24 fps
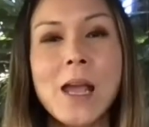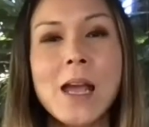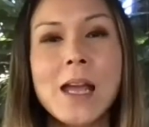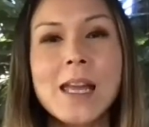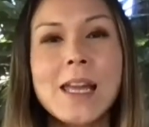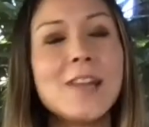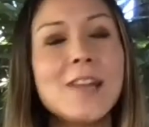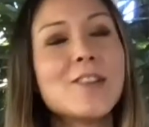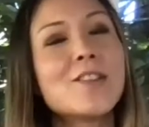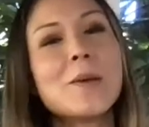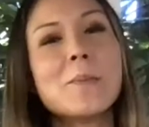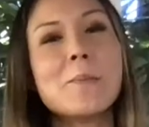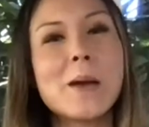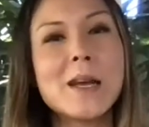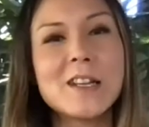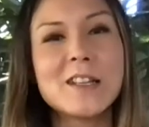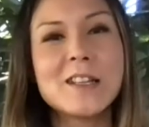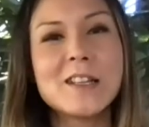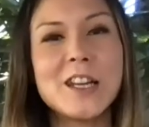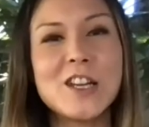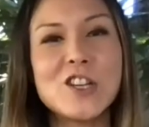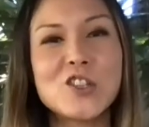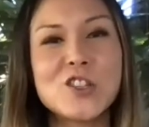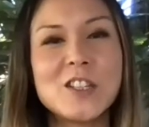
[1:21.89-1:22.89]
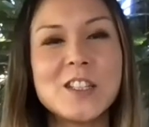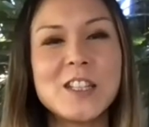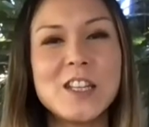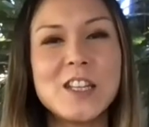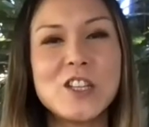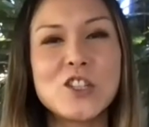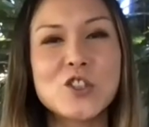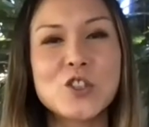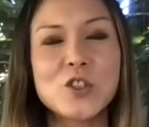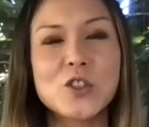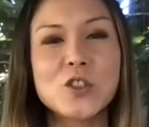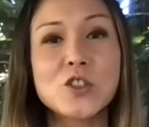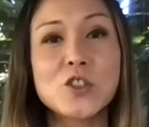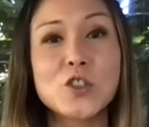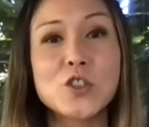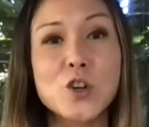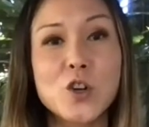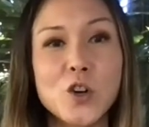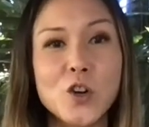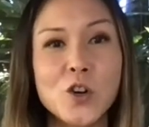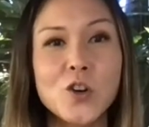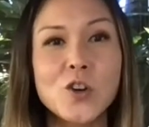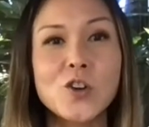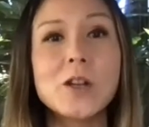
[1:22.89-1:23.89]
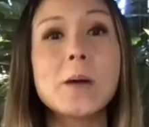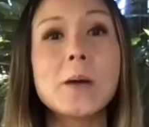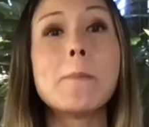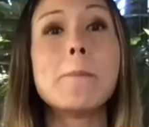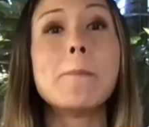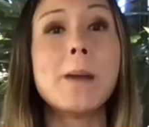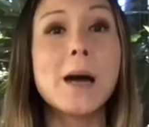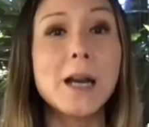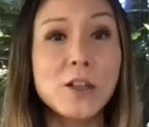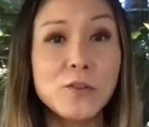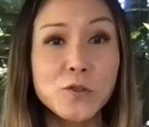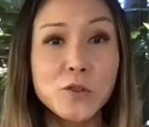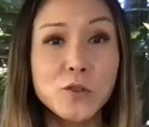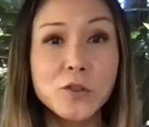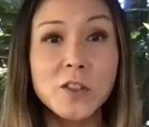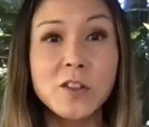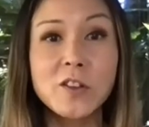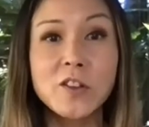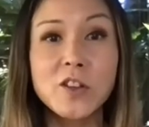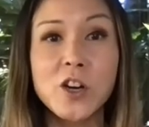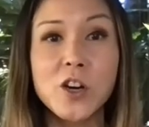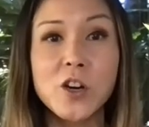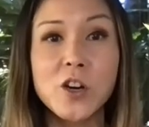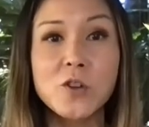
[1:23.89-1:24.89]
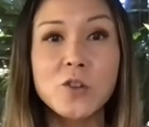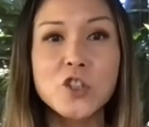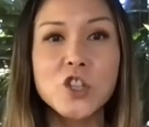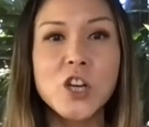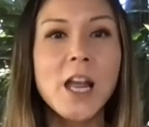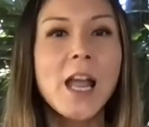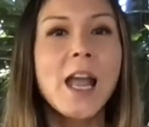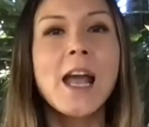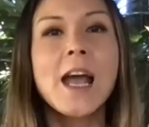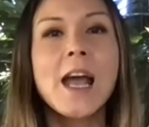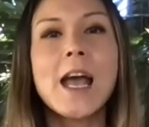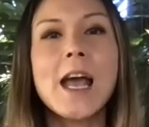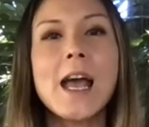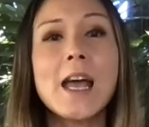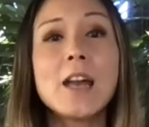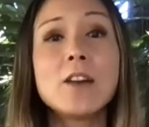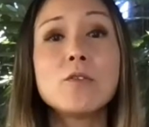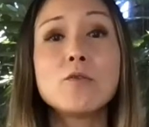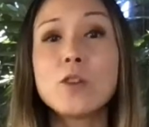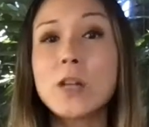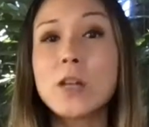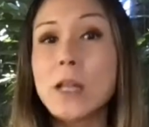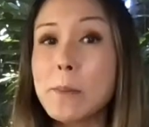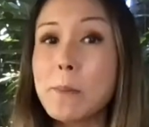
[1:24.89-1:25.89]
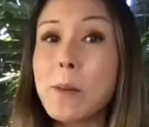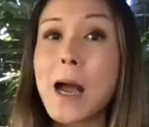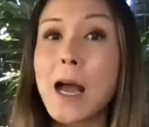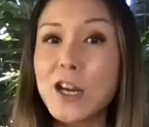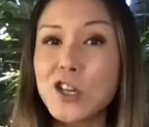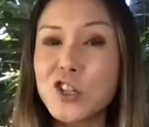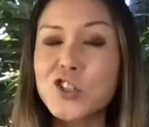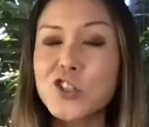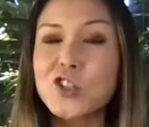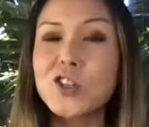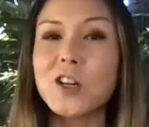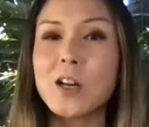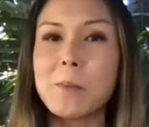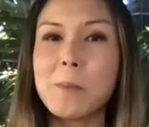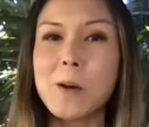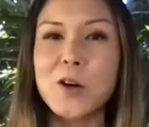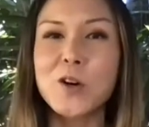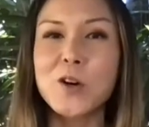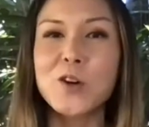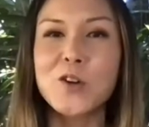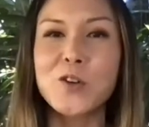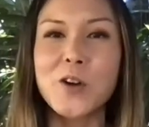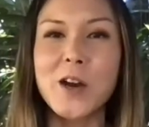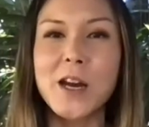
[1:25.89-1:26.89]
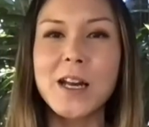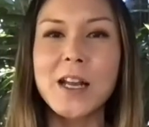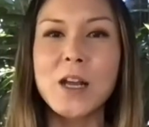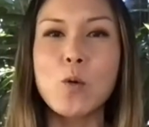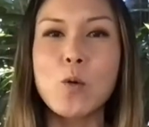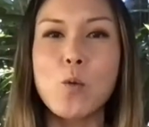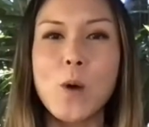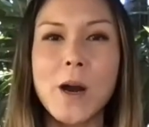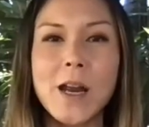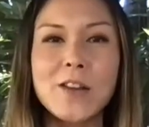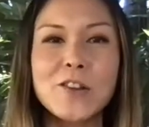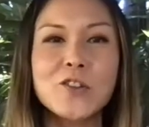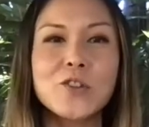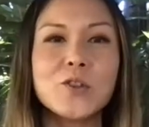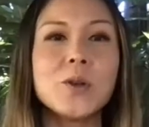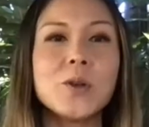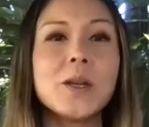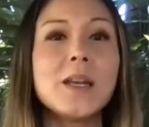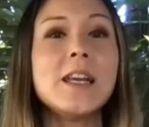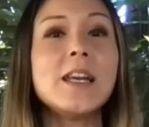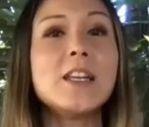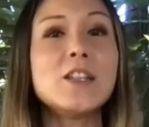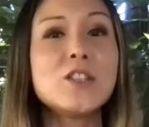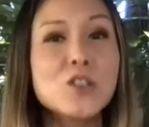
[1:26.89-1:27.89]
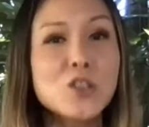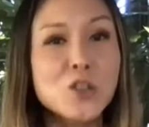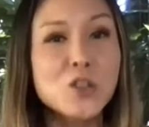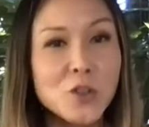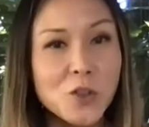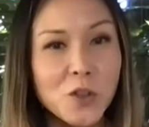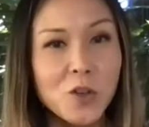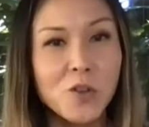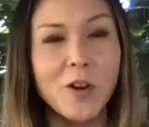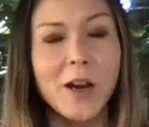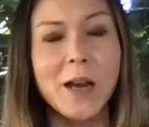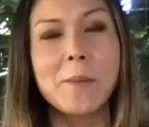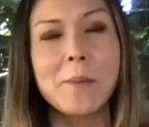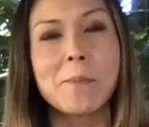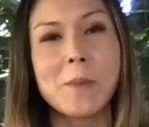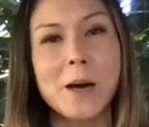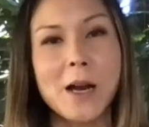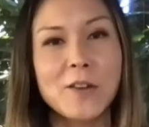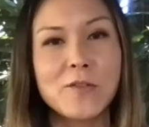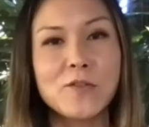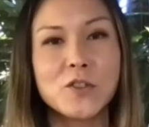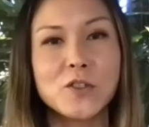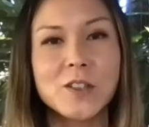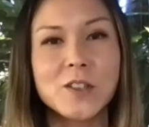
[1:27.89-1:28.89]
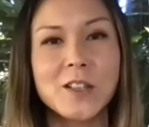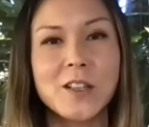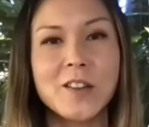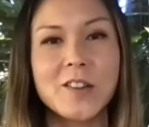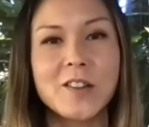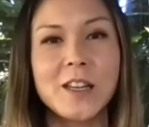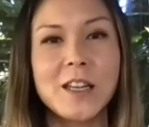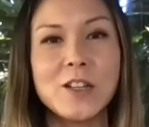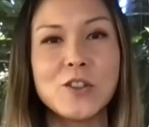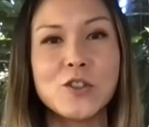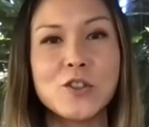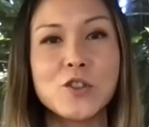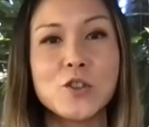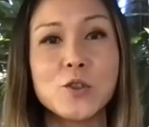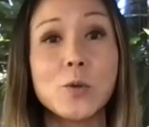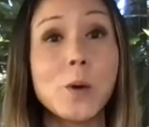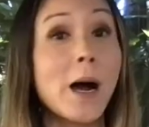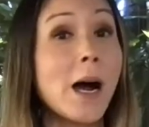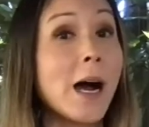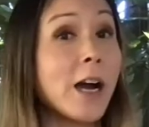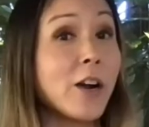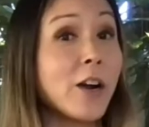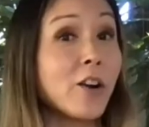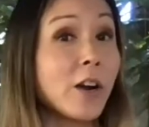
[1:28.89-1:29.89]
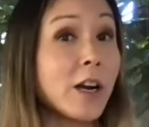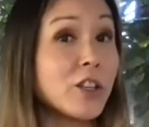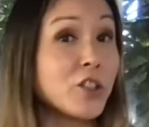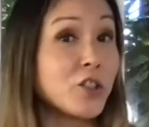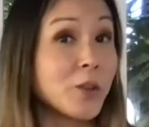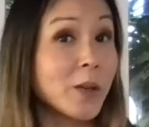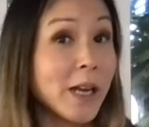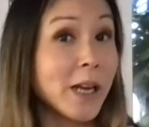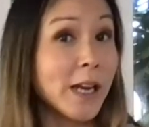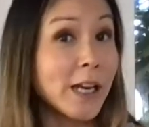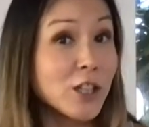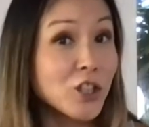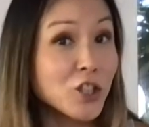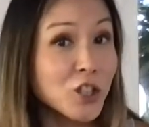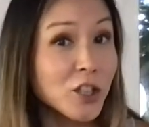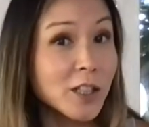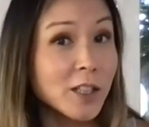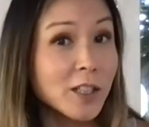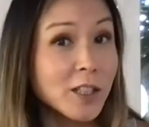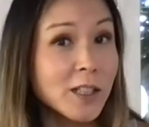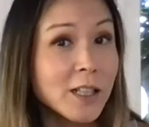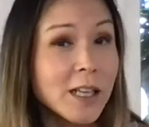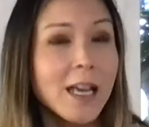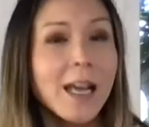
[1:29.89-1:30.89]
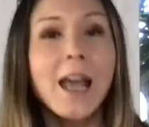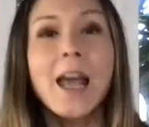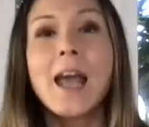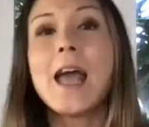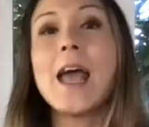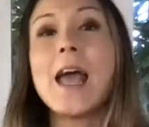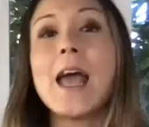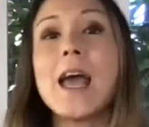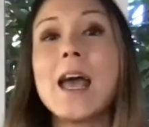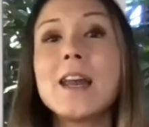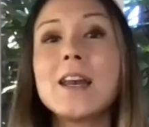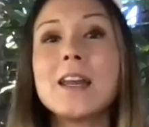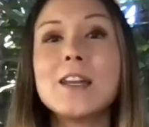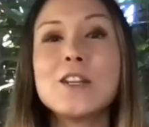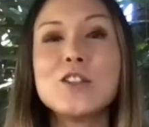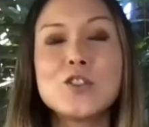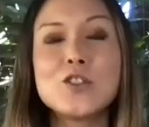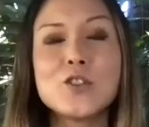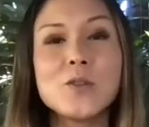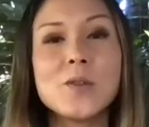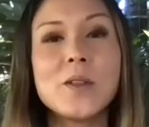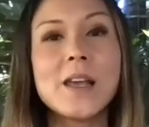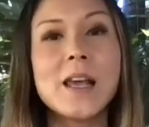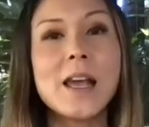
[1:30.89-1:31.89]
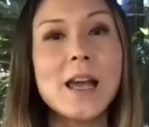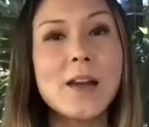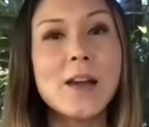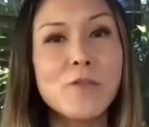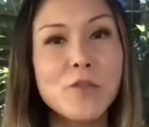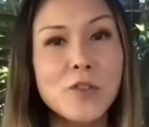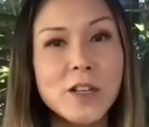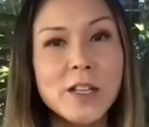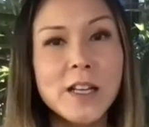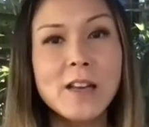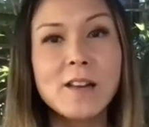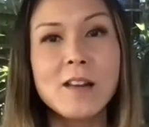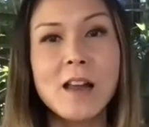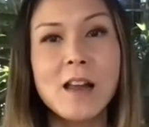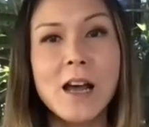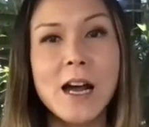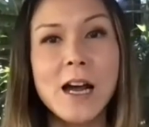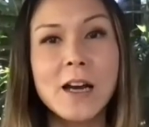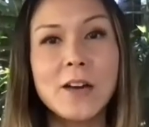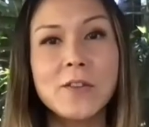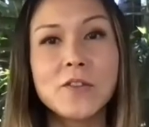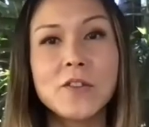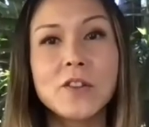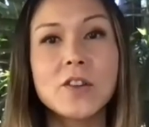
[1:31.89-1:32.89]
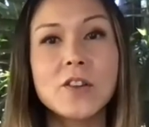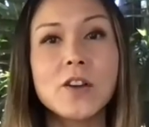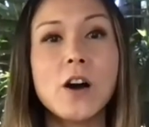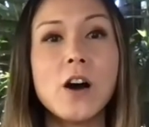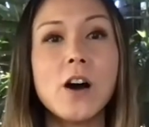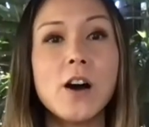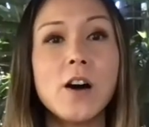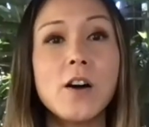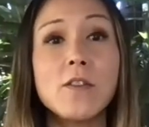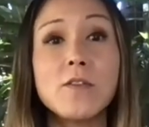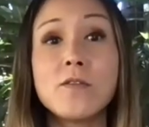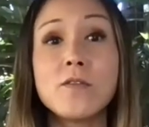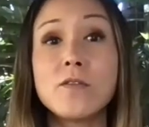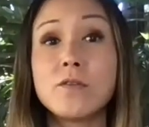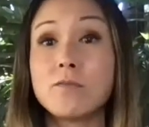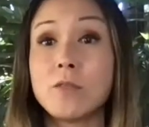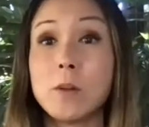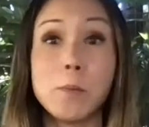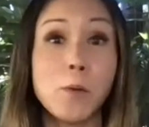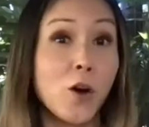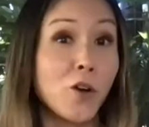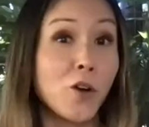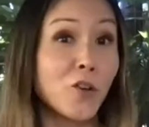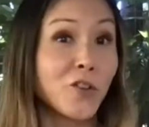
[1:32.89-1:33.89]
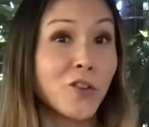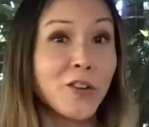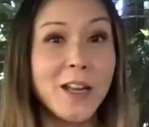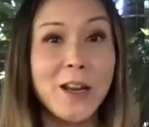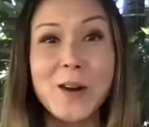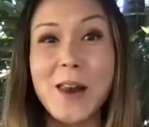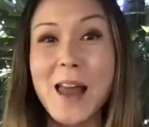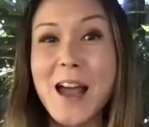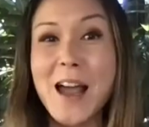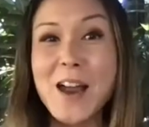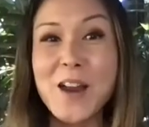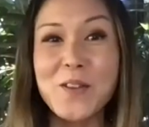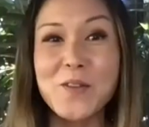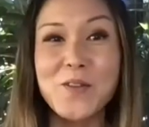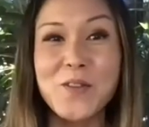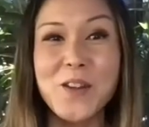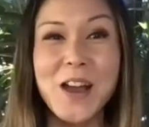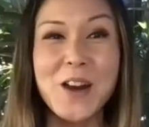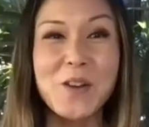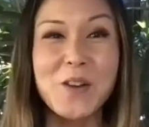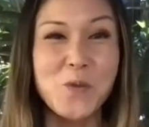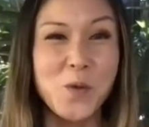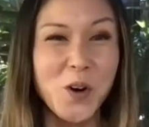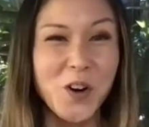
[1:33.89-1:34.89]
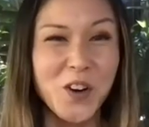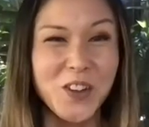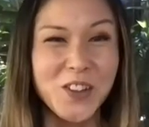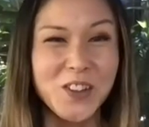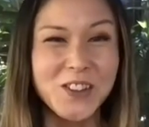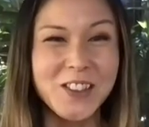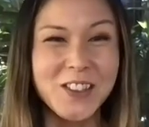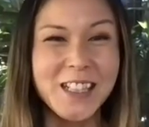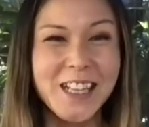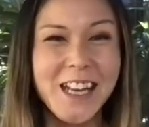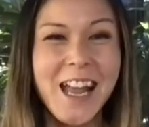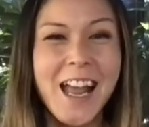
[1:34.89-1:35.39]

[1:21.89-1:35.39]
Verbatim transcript: He's a meditation teacher turned mindfulness coach and really passionate about creating ways to integrate mindfulness into higher education and into the everyday lives of the modern day life and world.